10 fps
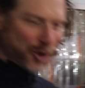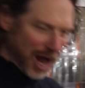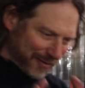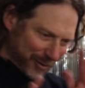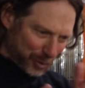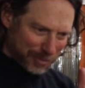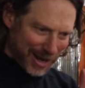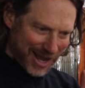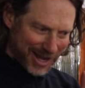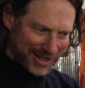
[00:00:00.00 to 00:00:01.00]
driving with
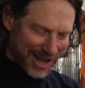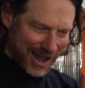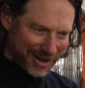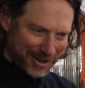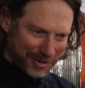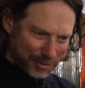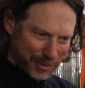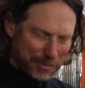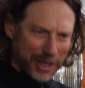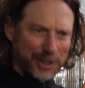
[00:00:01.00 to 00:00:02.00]
my head down, and
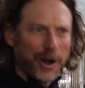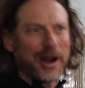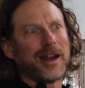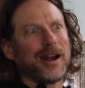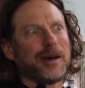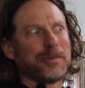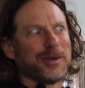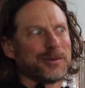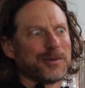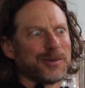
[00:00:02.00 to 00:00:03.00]
we picked our head up
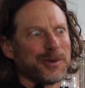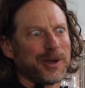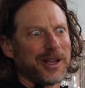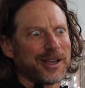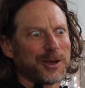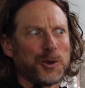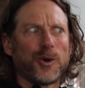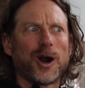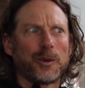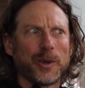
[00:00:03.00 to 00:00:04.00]
and we're like,
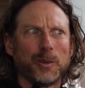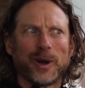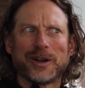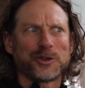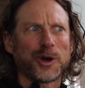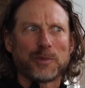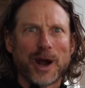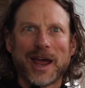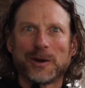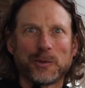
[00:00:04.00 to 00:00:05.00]
who are we? What is our
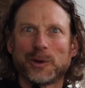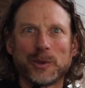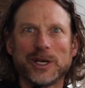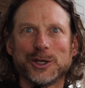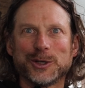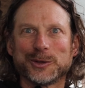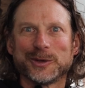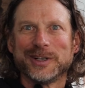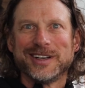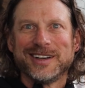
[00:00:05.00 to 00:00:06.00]
brand? What do we
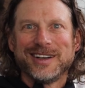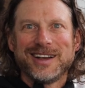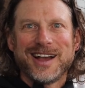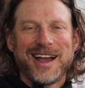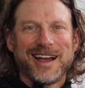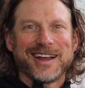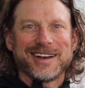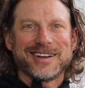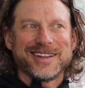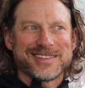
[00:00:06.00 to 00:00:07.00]
do?
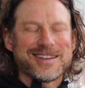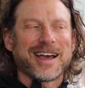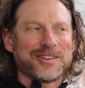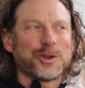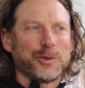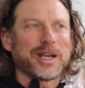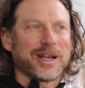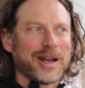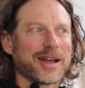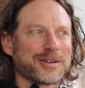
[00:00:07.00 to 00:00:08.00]
And it's nice to
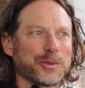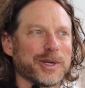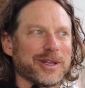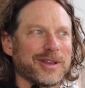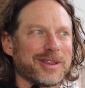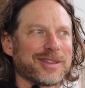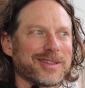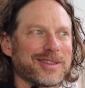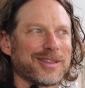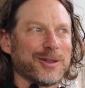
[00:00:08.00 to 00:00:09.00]
reconnect with
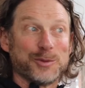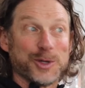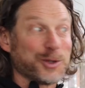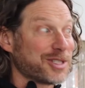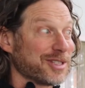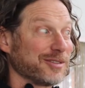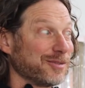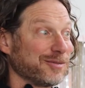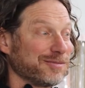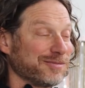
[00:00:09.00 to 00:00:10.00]
the roots of
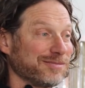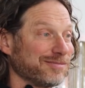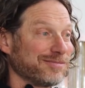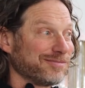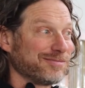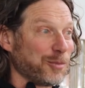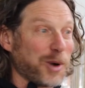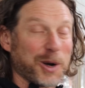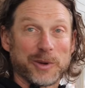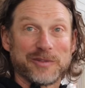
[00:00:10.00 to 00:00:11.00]

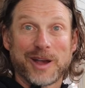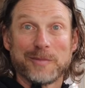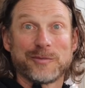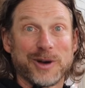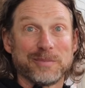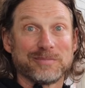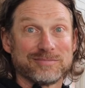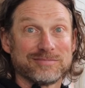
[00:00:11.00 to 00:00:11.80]
where we've come from.